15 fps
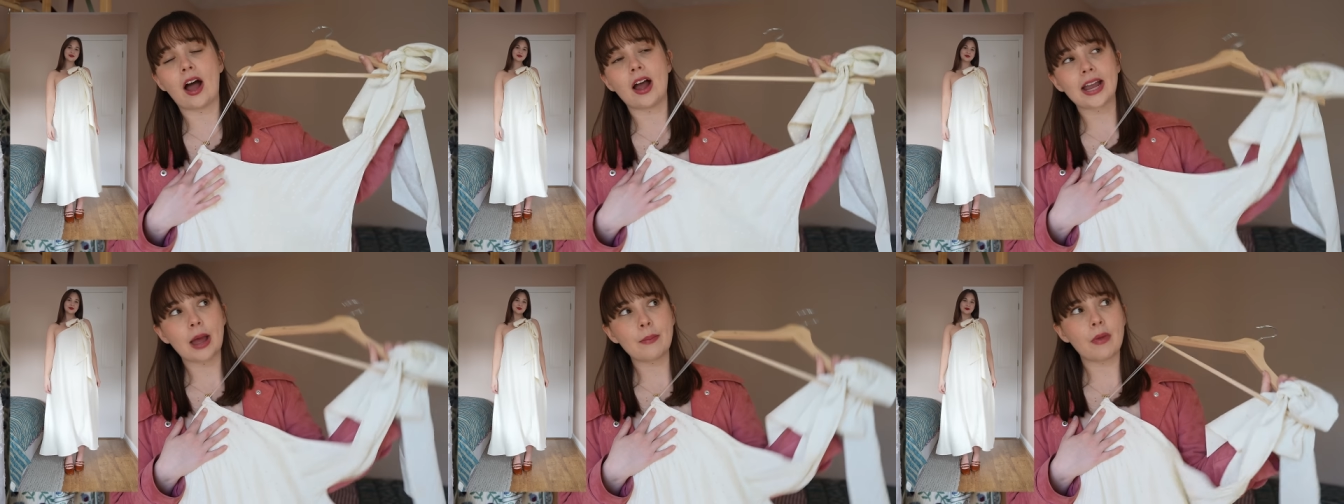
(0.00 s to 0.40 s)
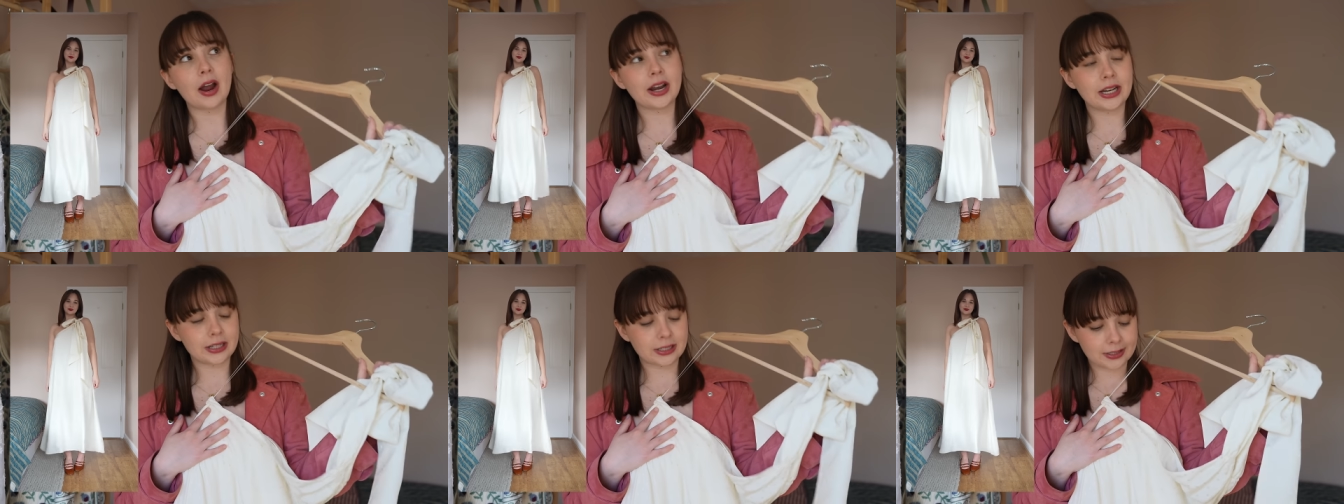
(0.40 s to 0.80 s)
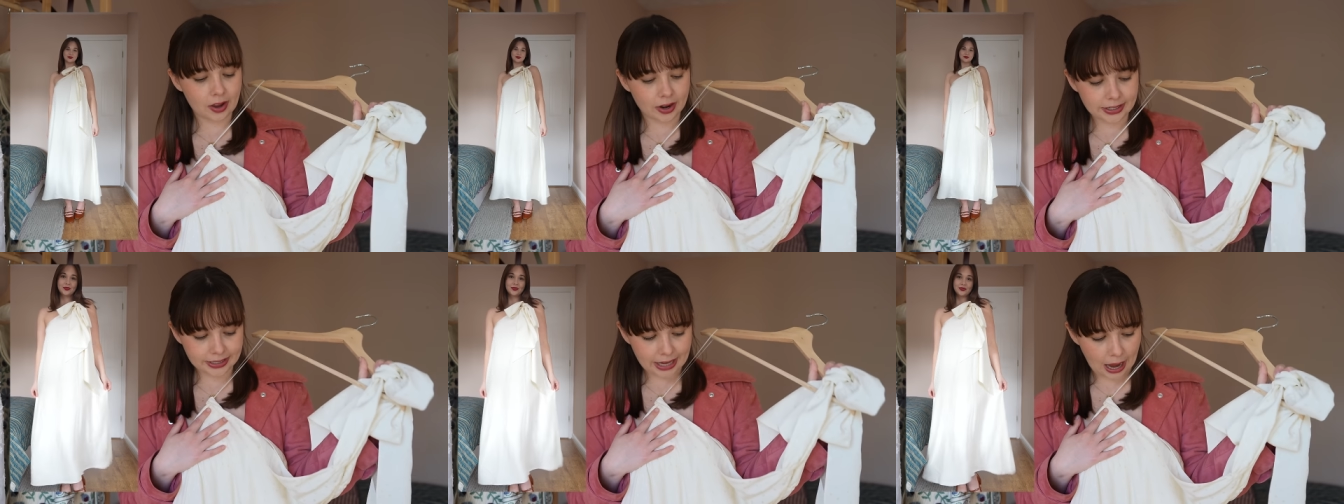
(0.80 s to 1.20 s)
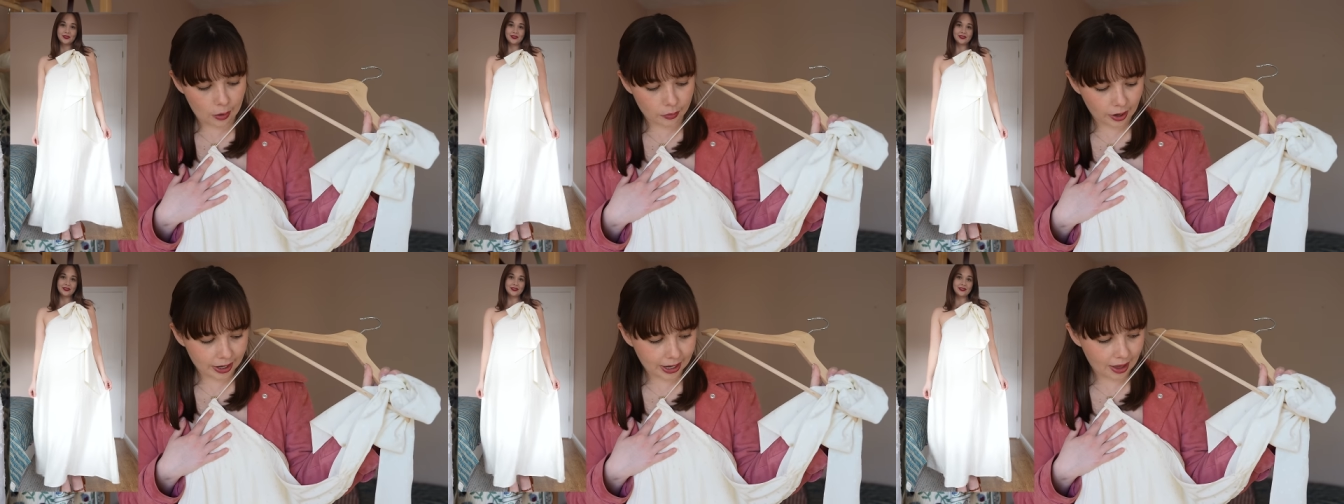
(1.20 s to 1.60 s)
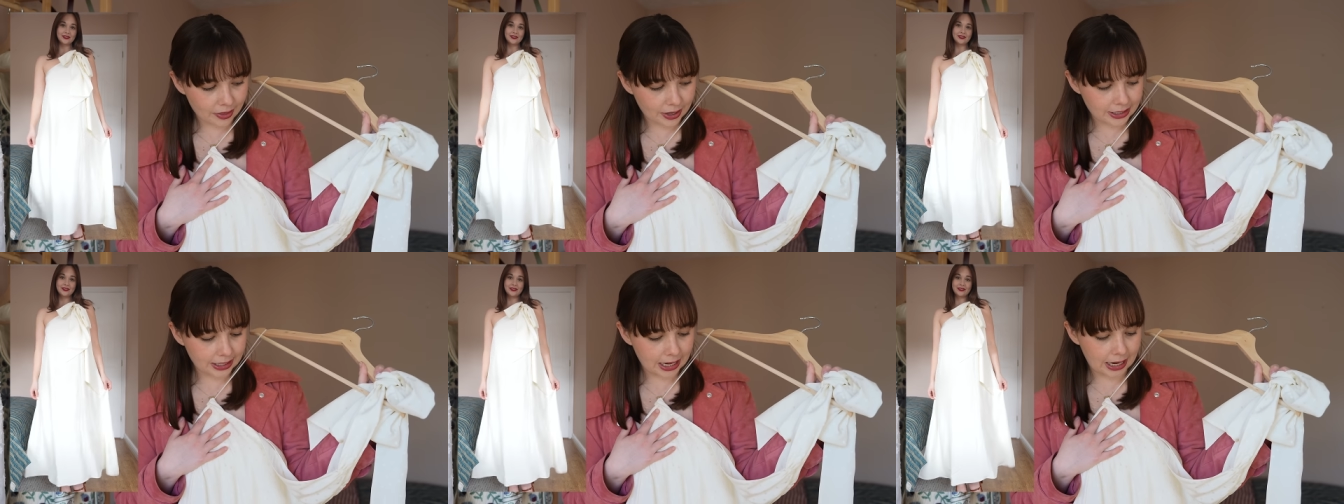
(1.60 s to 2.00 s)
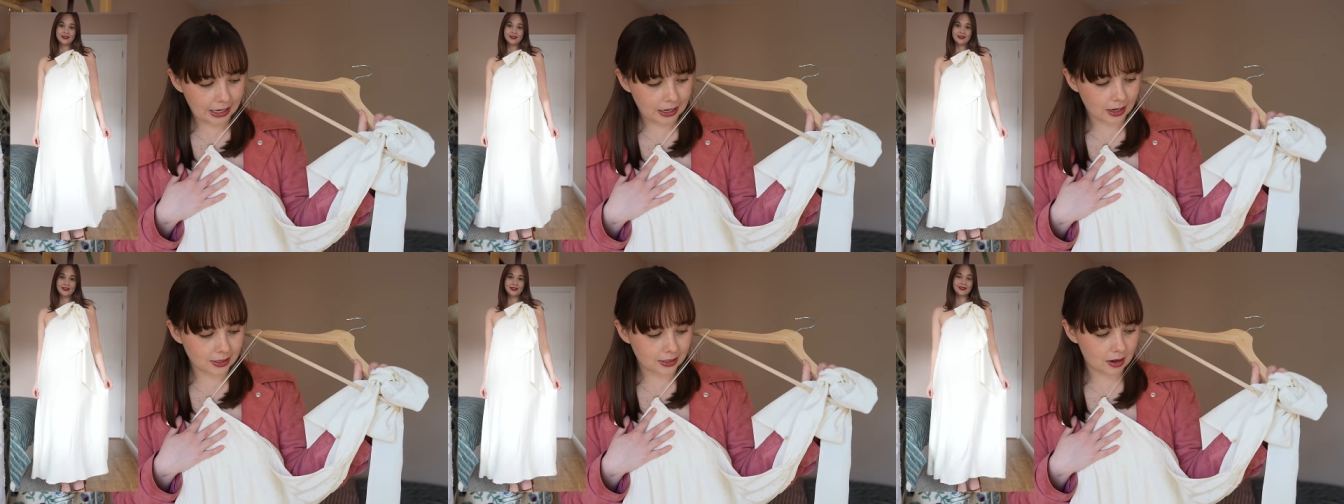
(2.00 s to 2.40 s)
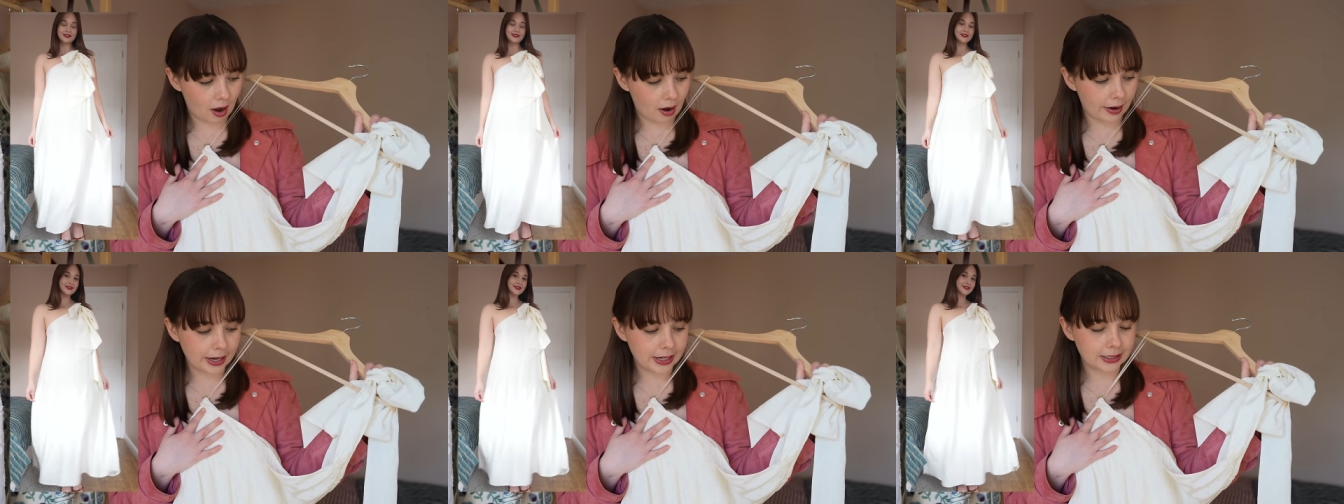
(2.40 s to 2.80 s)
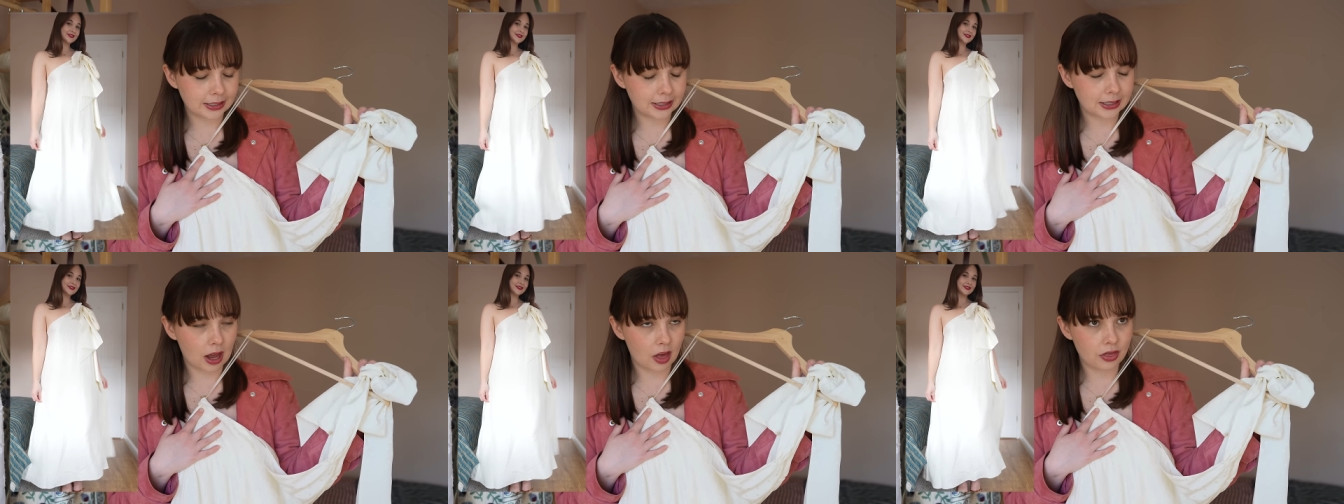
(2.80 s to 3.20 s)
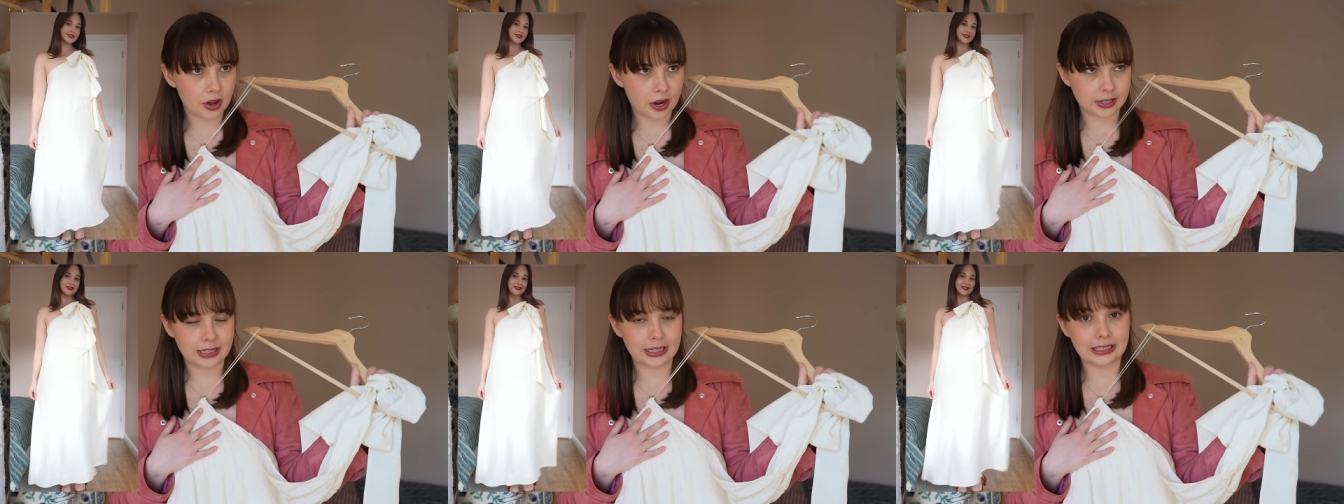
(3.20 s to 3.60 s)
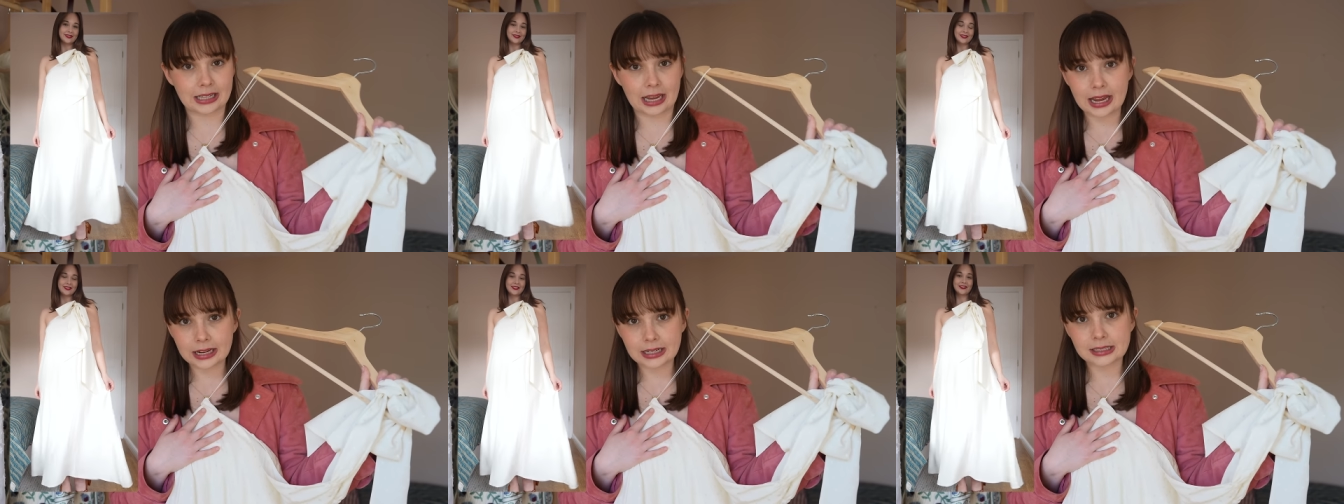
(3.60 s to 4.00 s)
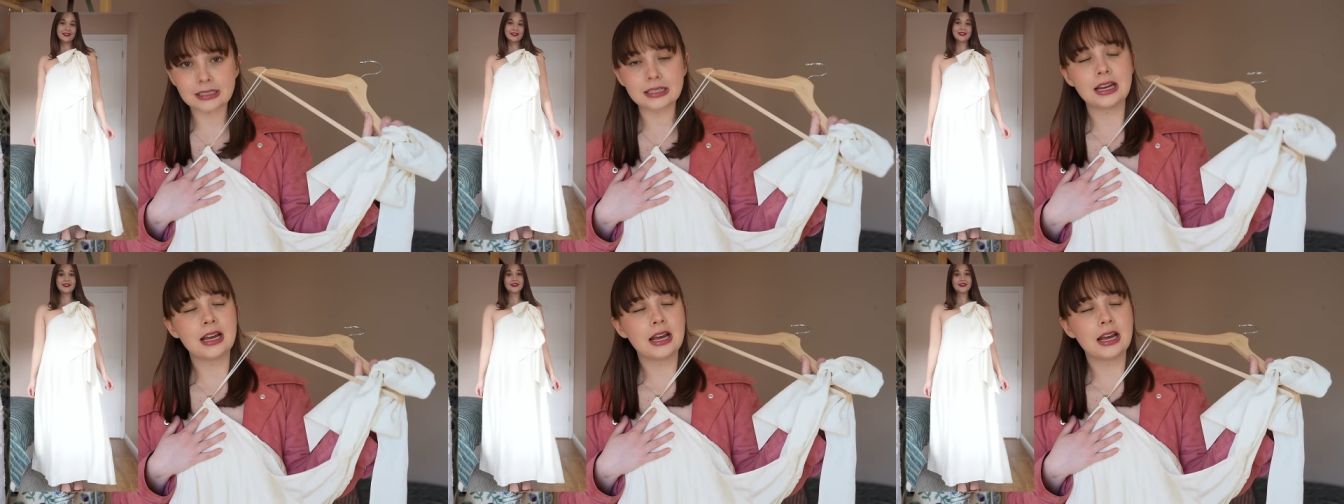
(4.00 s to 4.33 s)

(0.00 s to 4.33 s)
I get mine in a size down. I get this in a size 36,